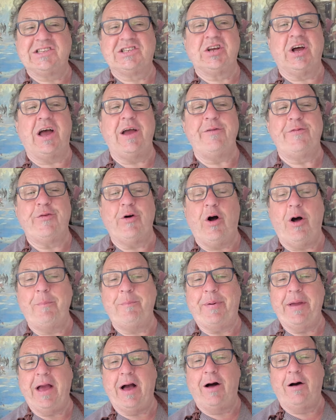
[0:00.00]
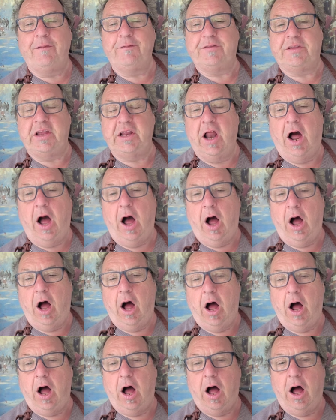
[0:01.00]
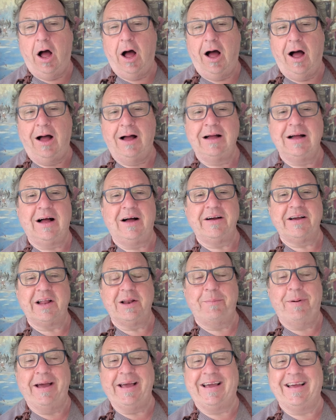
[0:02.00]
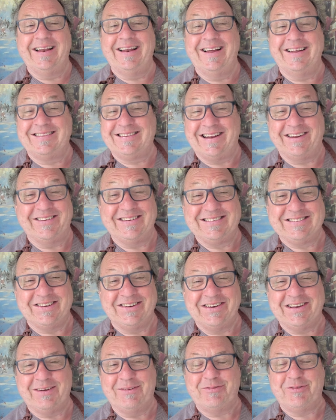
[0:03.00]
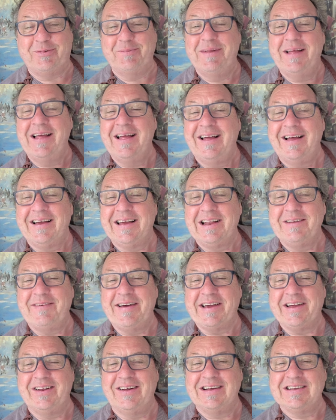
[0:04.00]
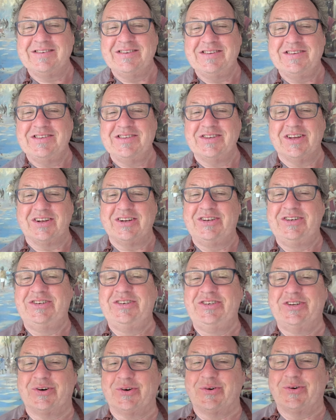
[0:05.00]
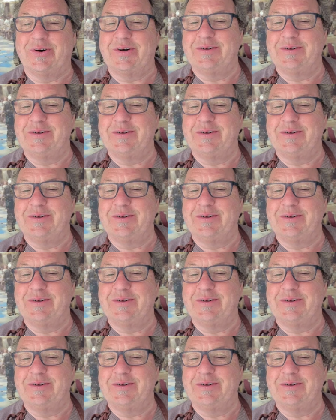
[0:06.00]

Time for a bit of dinner. I'm going to make, I don't know where the song come from. I'm going to make a nice risotto.